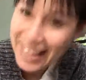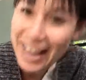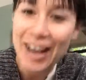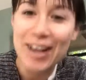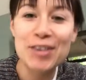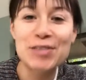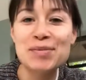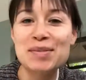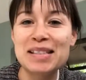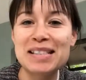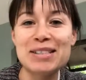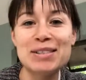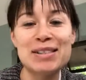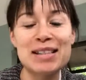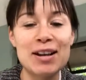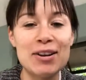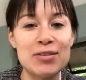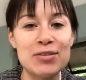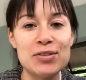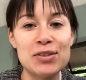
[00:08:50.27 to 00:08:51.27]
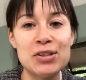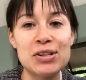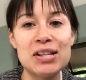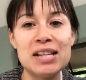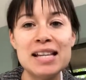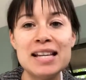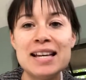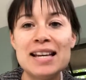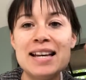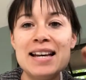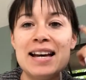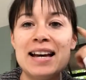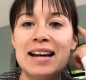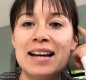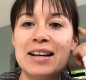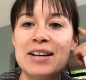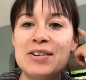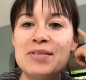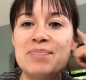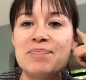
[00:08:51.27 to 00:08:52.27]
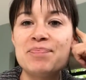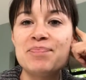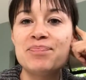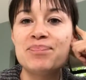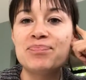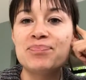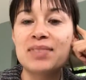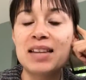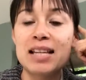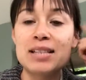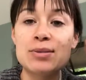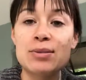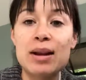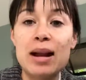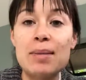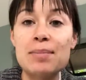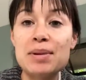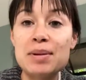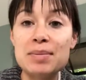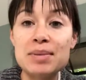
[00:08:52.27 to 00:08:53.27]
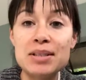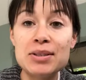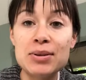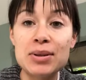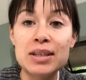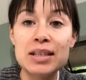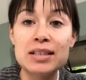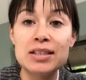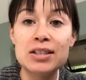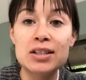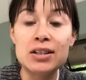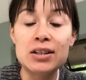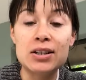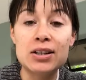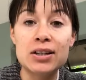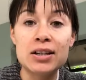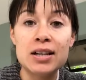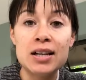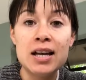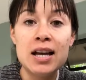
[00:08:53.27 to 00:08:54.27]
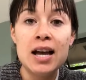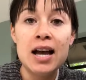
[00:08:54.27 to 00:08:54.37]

I hope this was helpful. It's what I'm going to be doing this year.